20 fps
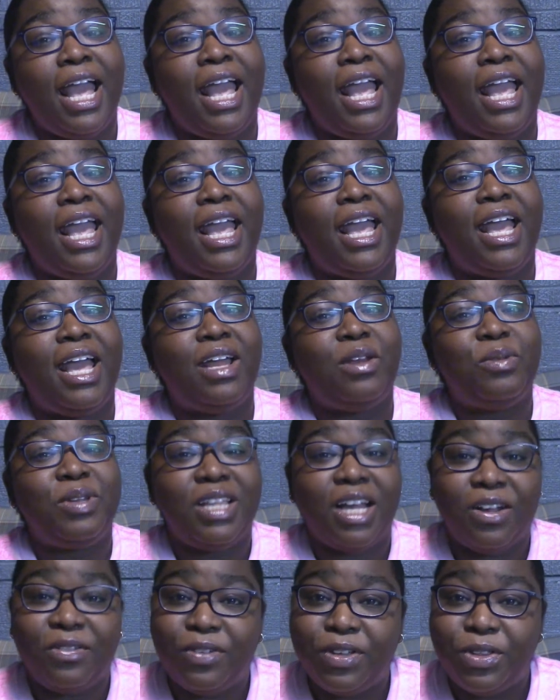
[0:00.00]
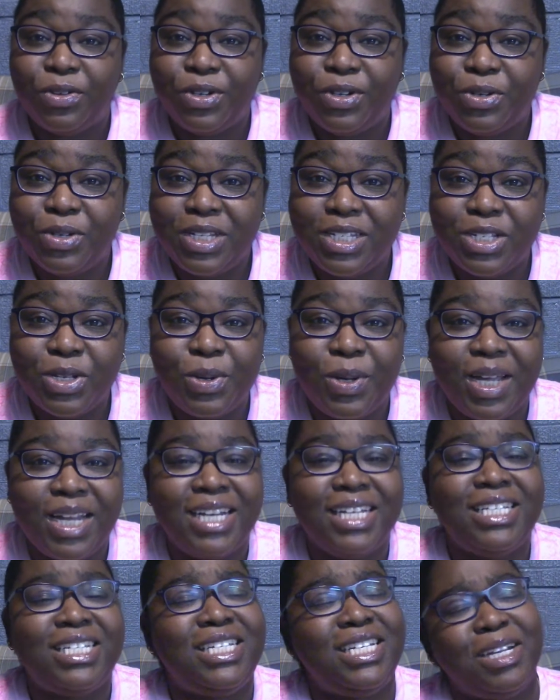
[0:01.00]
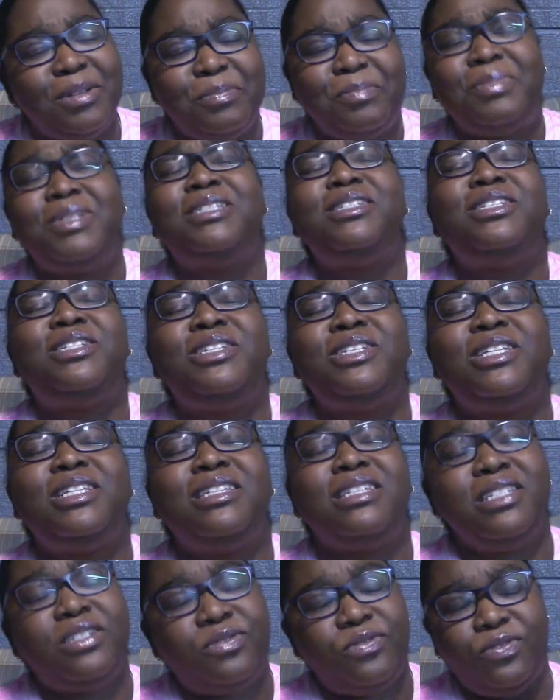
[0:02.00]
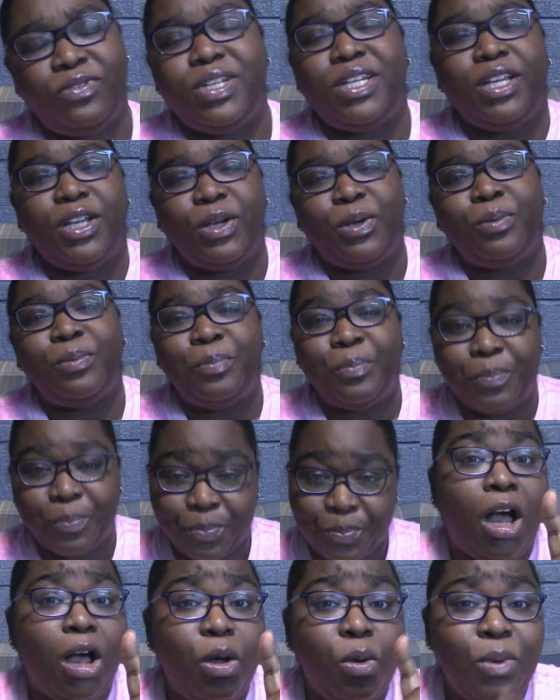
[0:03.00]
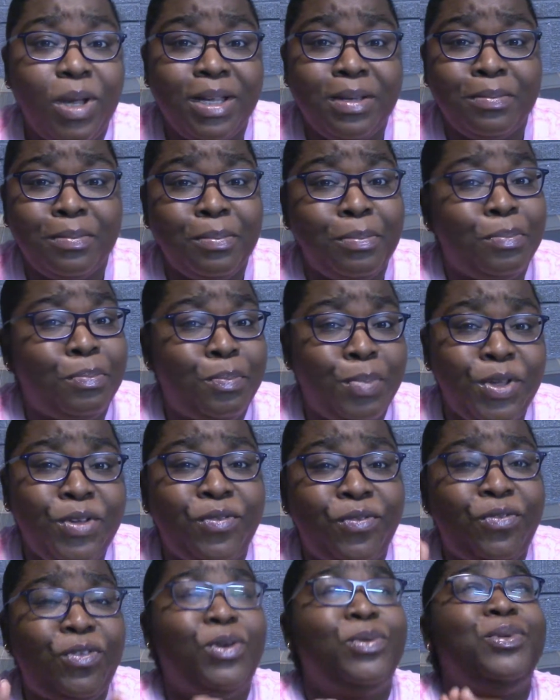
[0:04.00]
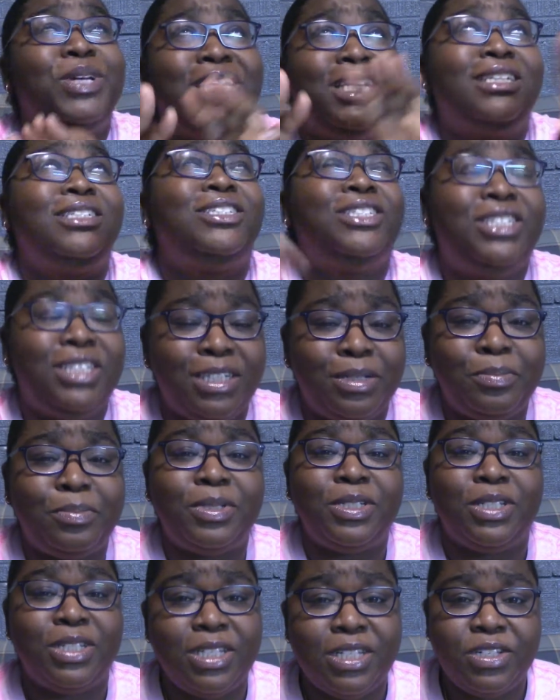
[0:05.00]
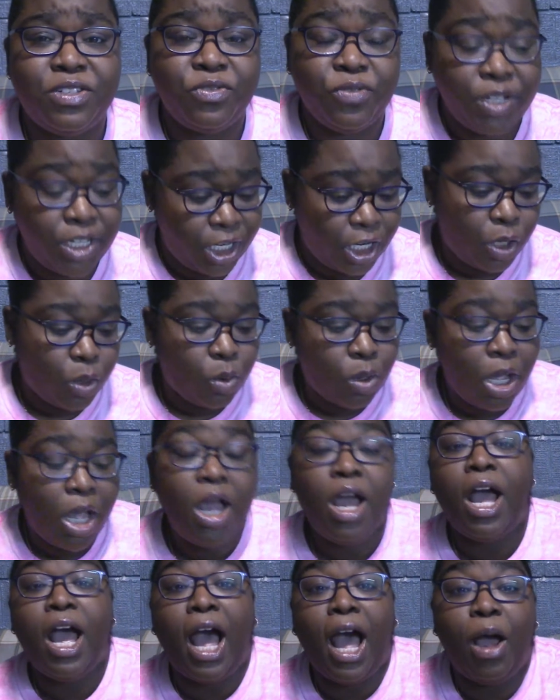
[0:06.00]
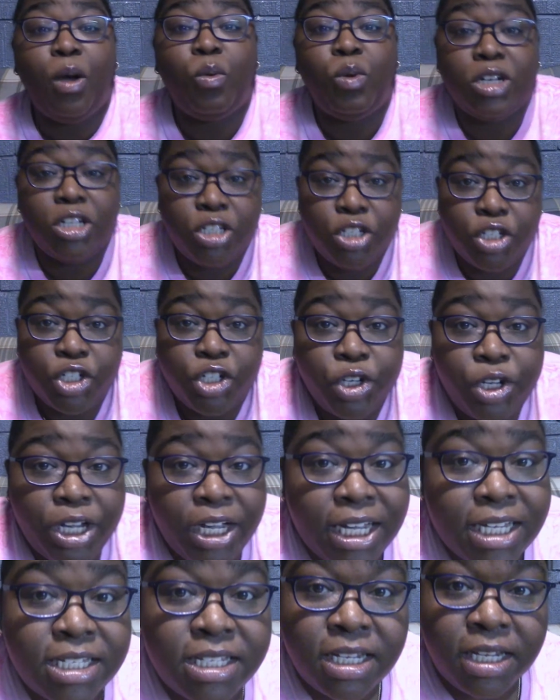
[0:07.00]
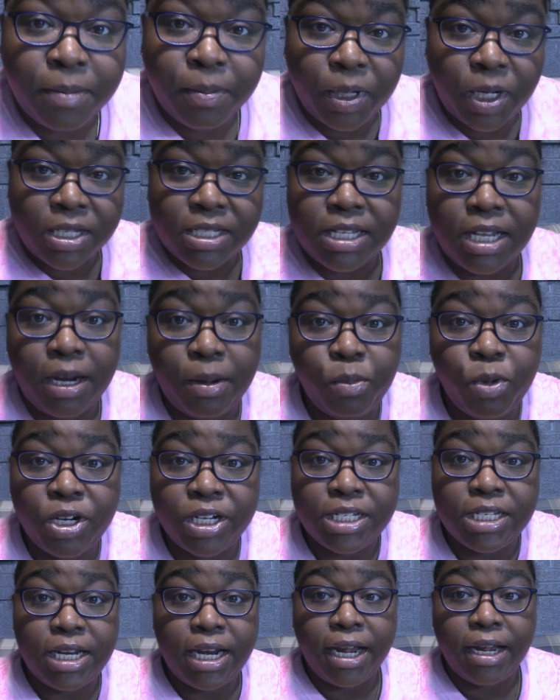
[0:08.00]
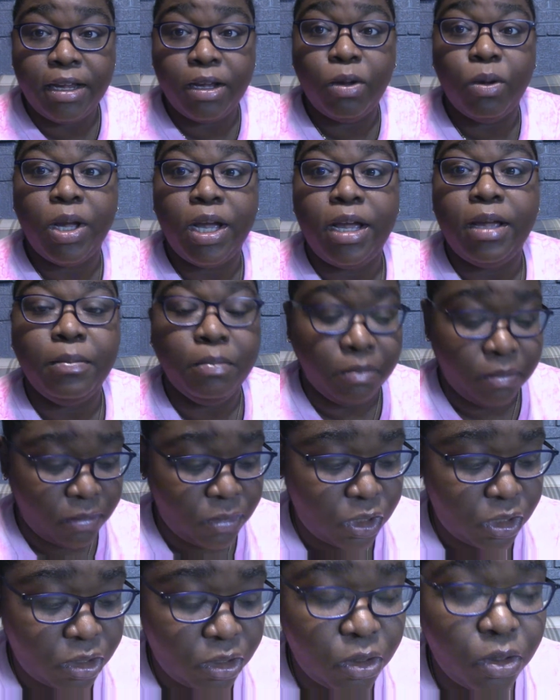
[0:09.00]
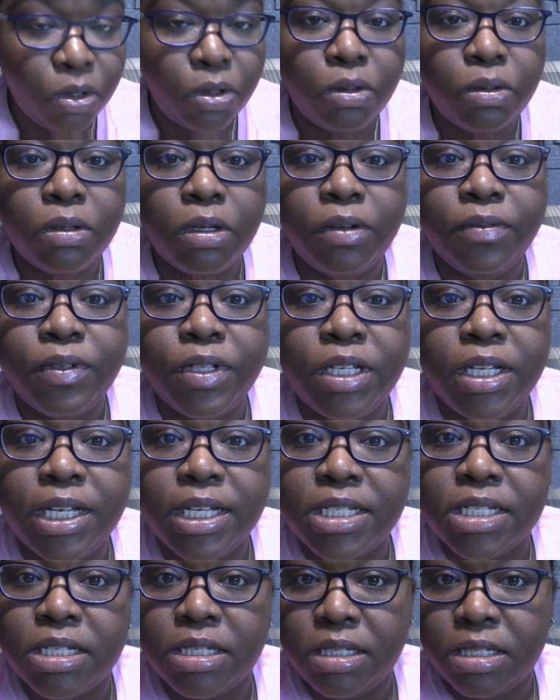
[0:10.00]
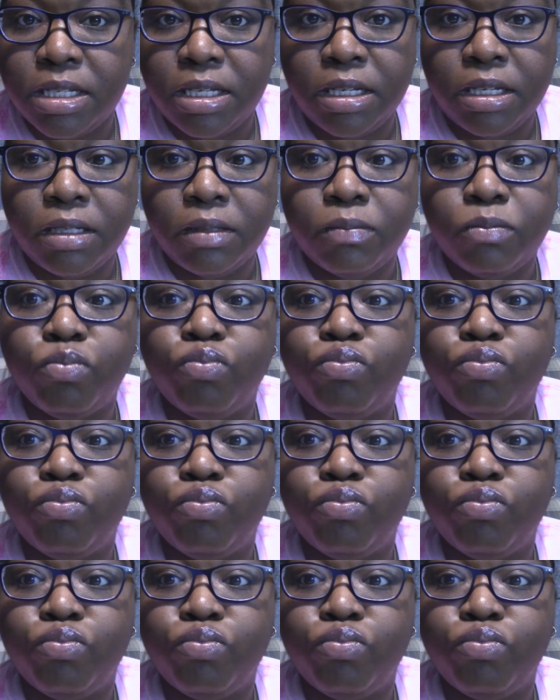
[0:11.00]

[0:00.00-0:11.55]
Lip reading: And without further ado, let's go ahead and jump into this video. Oh wait, before we jump into this video, I wanted to show you guys the lip gloss that I'm wearing today, okay? So hopefully you guys can see it.